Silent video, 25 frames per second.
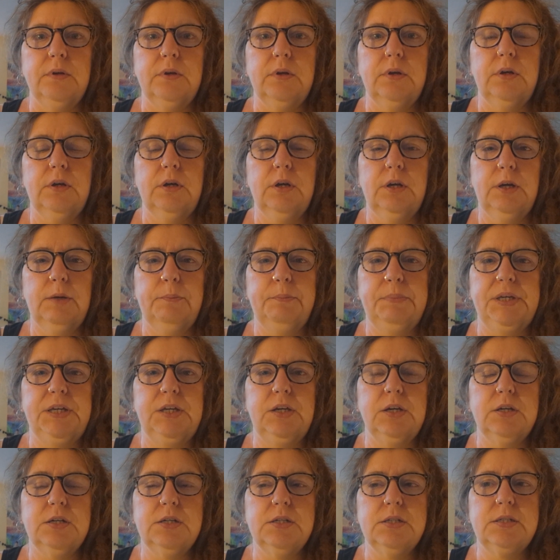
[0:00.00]
and
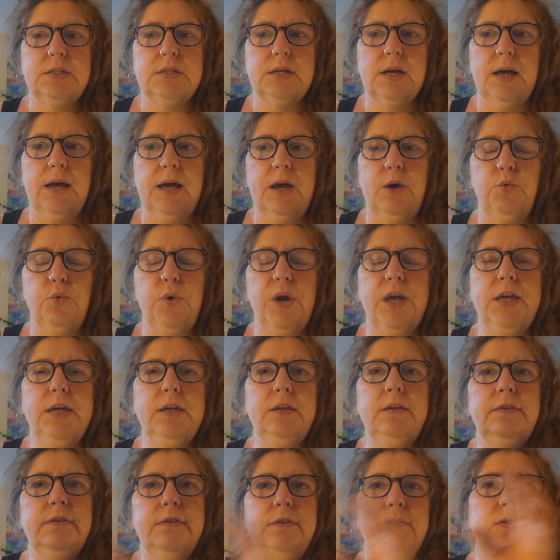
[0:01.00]
because I
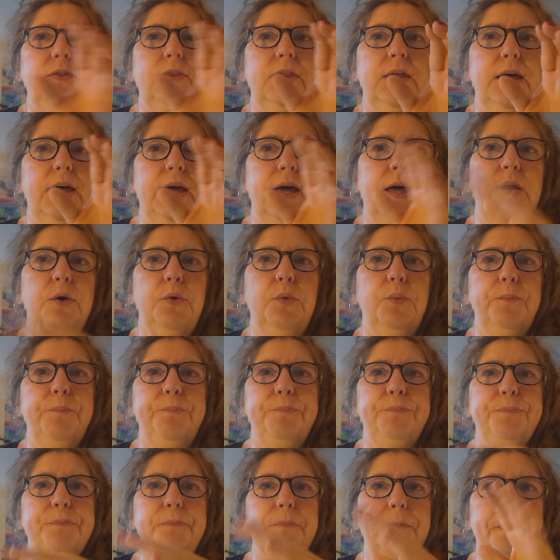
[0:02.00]
reckon that
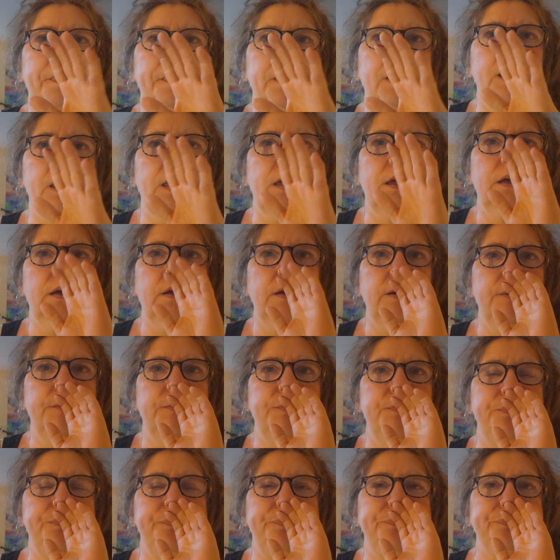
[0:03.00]

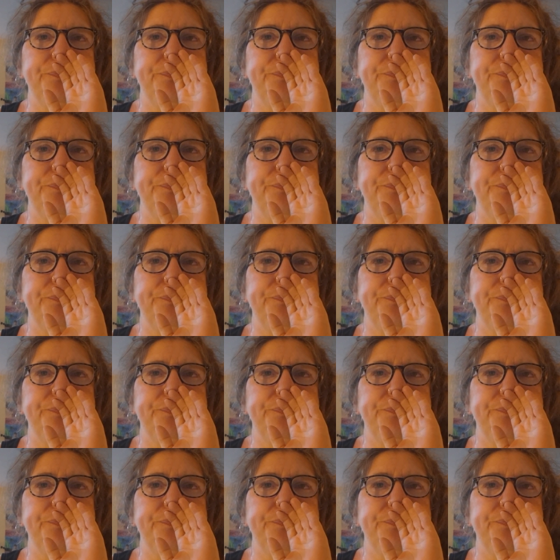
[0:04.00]
um,